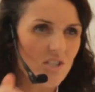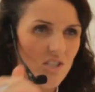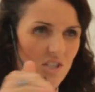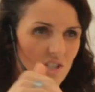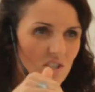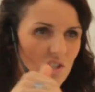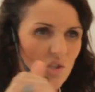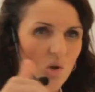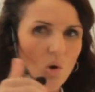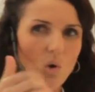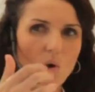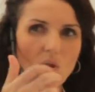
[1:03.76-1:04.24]
so
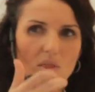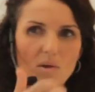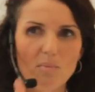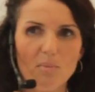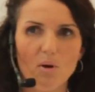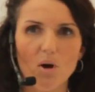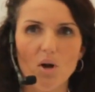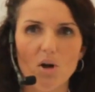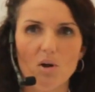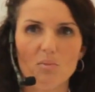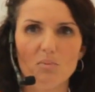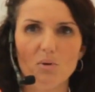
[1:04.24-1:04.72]
just score the
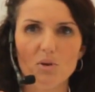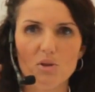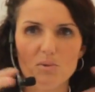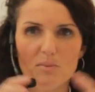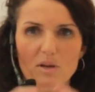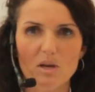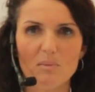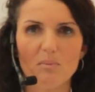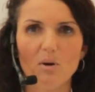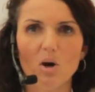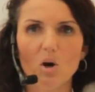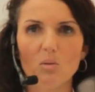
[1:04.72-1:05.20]
bottom, put them
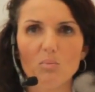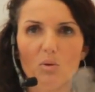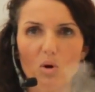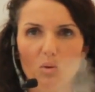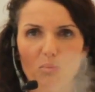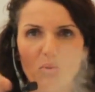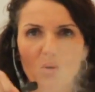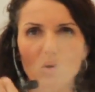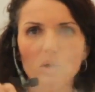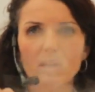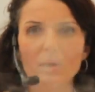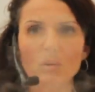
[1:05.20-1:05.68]
in a bowl, pour
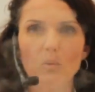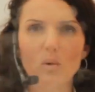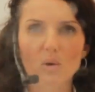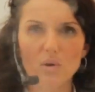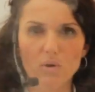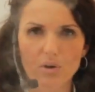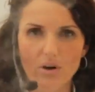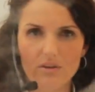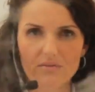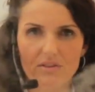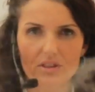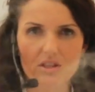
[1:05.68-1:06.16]
boiling
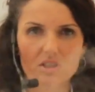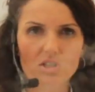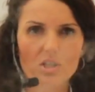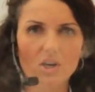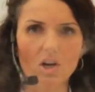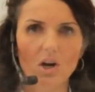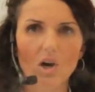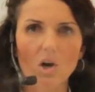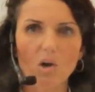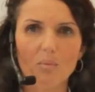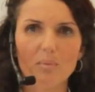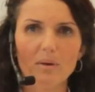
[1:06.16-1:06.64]
water over the
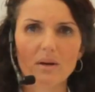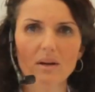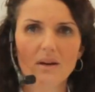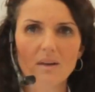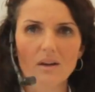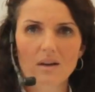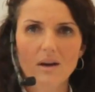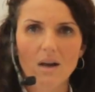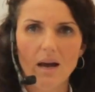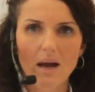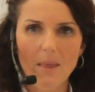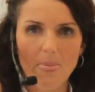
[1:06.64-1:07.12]
top,
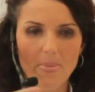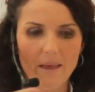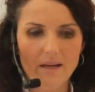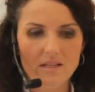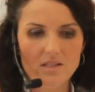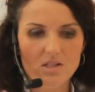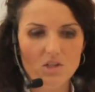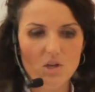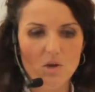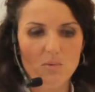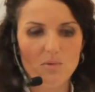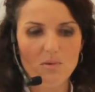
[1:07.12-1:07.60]
and then
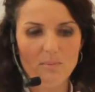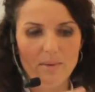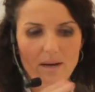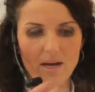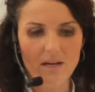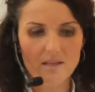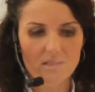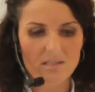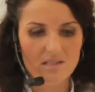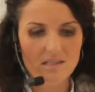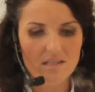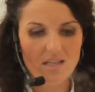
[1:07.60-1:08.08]
scoop them
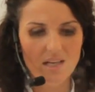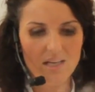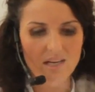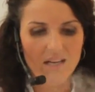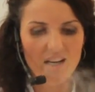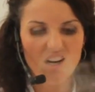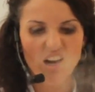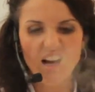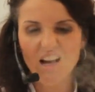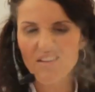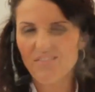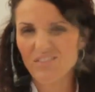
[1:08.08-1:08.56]
out, skin
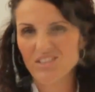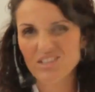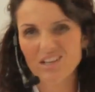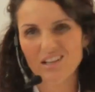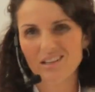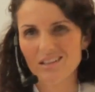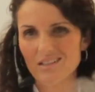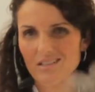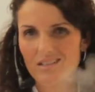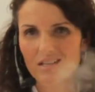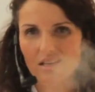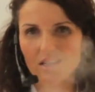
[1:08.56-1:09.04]
it. I haven't
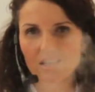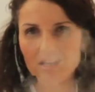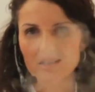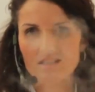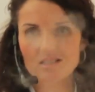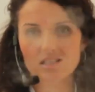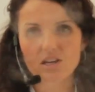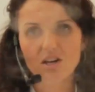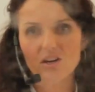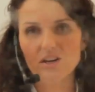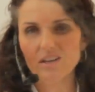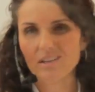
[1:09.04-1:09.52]
done this to this,
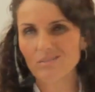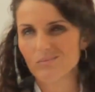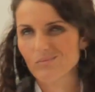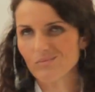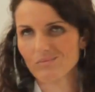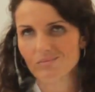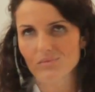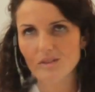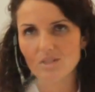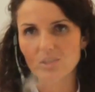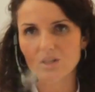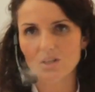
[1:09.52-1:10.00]
so
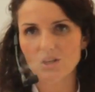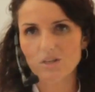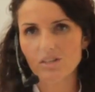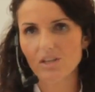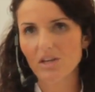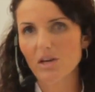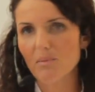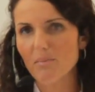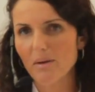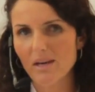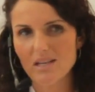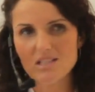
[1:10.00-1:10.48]
you know, you
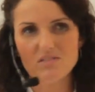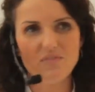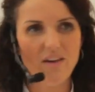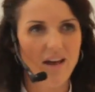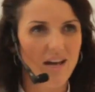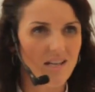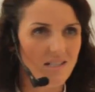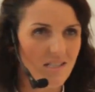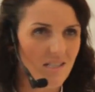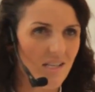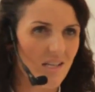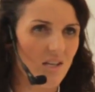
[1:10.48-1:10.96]
can be as
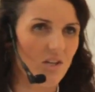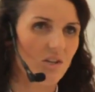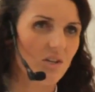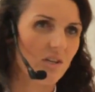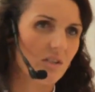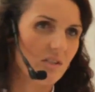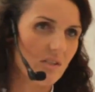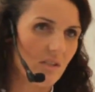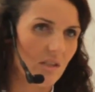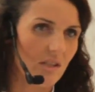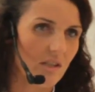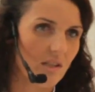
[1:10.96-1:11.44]
fancy or
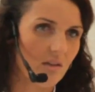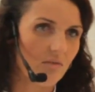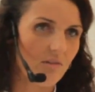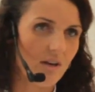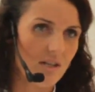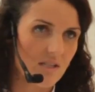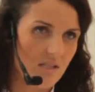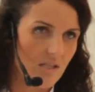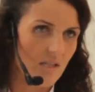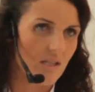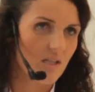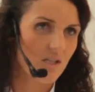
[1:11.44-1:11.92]
as a little
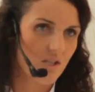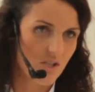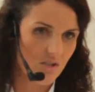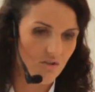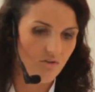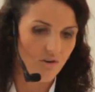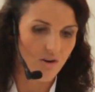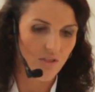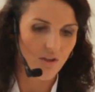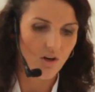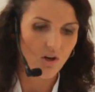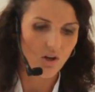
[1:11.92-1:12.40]
rustic and just
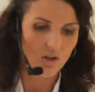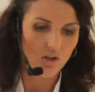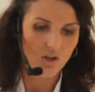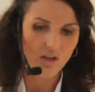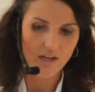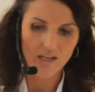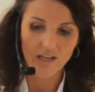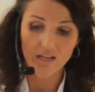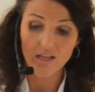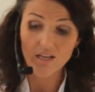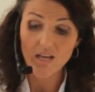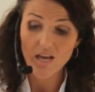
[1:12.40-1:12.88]
throw the whole
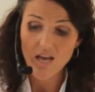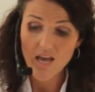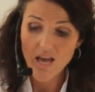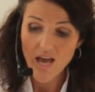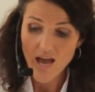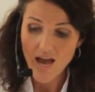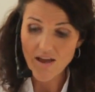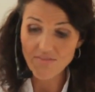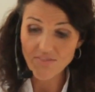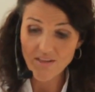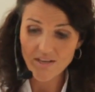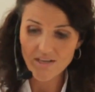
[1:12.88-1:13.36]
lot in.
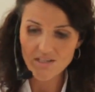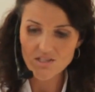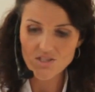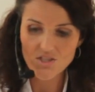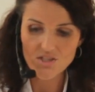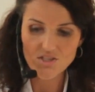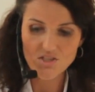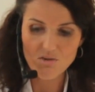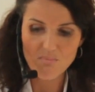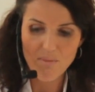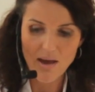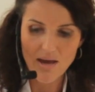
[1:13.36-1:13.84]
And then it's
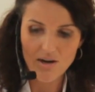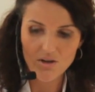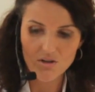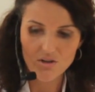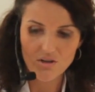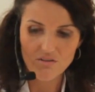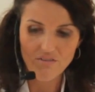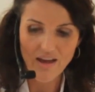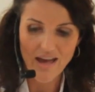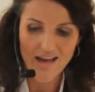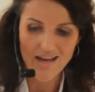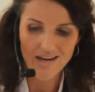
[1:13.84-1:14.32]
just a matter
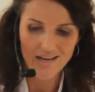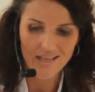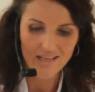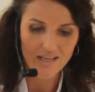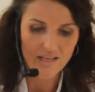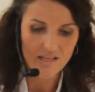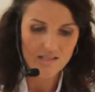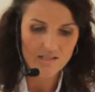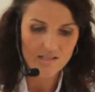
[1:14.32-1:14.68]
of adding